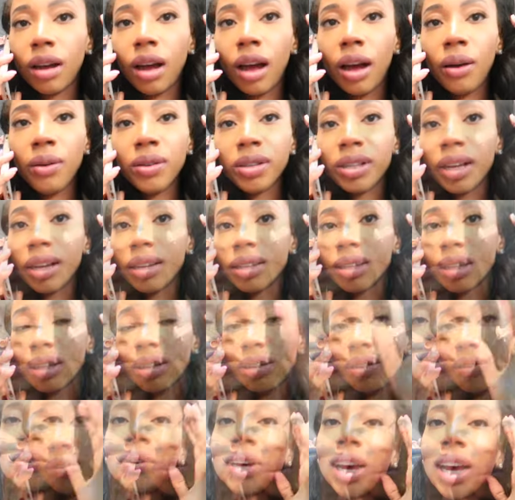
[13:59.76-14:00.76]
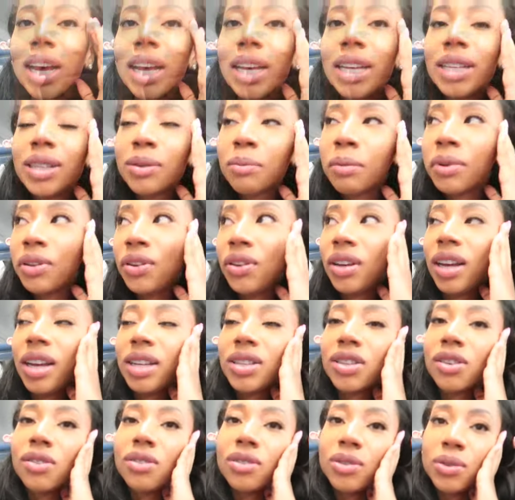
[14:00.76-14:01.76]
I was asking you guys, when you
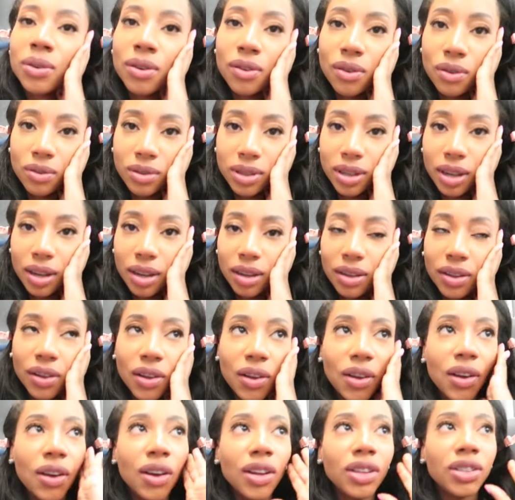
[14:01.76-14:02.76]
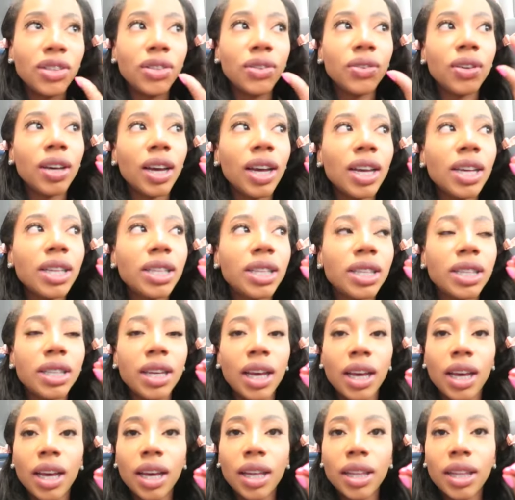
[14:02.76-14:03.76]
guys go to a hotel, do you guys
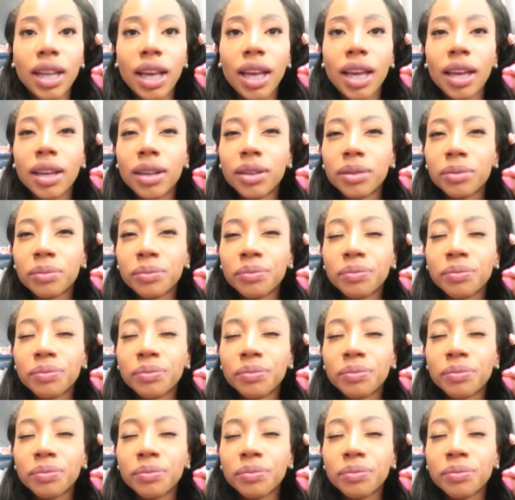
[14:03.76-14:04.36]
take like